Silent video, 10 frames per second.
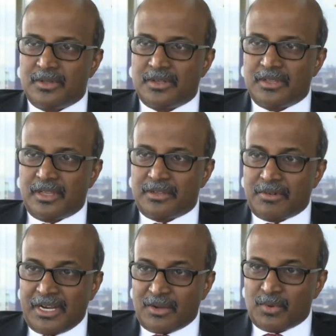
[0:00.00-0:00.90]
at the
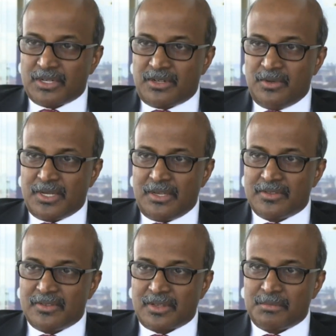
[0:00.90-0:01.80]
rate at which new
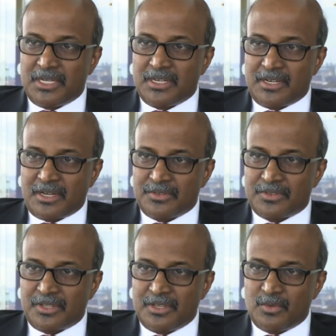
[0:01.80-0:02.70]
cases are being
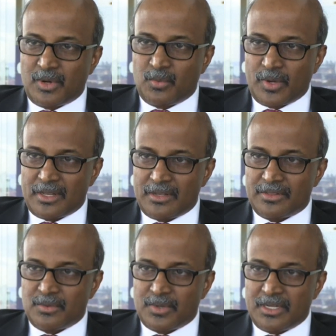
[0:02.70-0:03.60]
announced, I think we're well
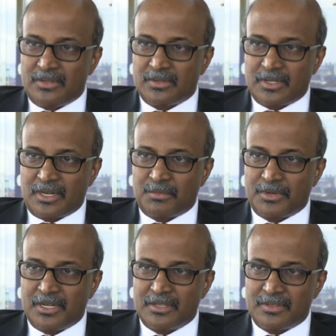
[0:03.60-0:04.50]
on the way to an
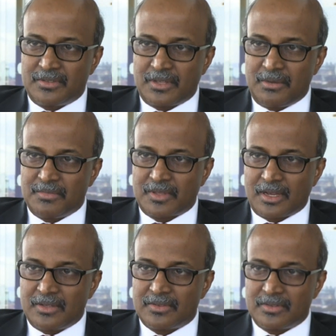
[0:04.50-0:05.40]
outbreak of the same
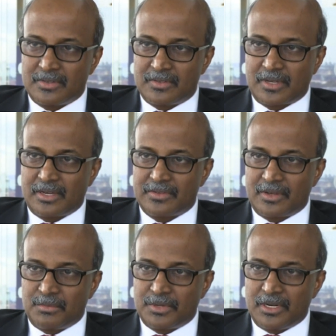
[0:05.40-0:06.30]
size as the SARS
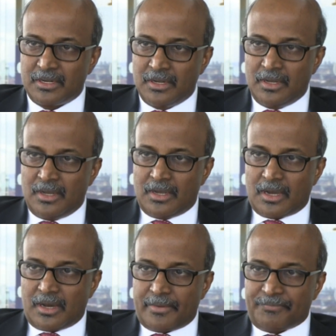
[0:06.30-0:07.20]
outbreak.
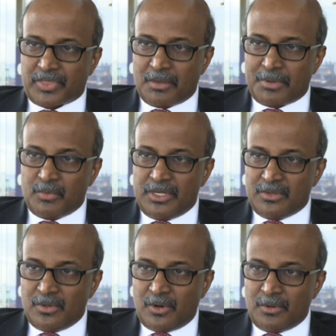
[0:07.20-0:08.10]
But we
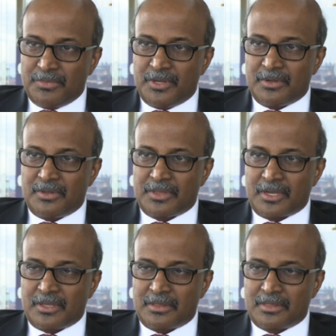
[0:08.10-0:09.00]
do hope
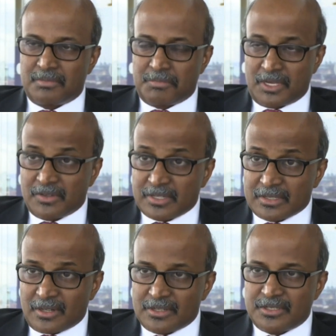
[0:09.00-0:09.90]
that because
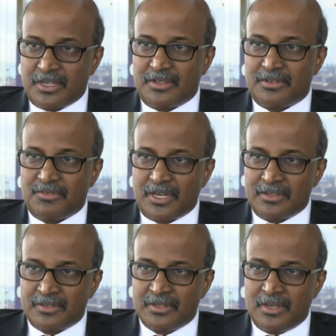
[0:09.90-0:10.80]
technology has
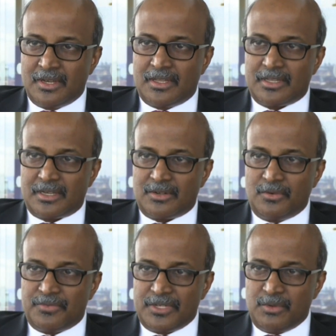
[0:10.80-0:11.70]
advanced, that
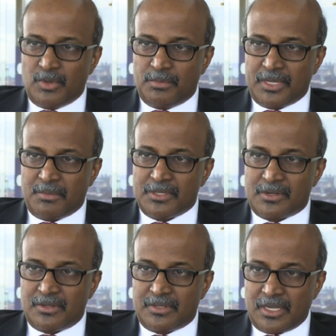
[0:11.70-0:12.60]
hopefully we'll be able to
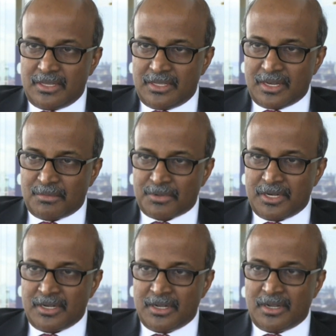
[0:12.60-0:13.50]
contain the
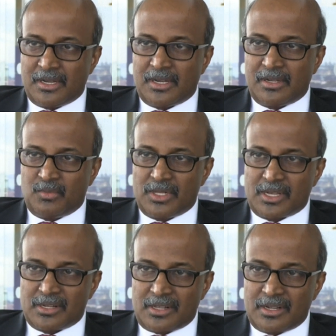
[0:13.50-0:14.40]
outbreak and we'll
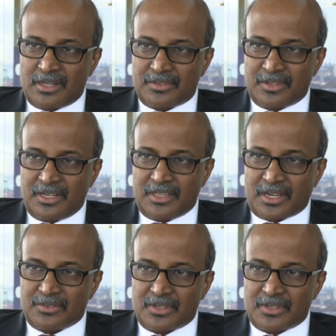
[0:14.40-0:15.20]
get a lot less than 8,000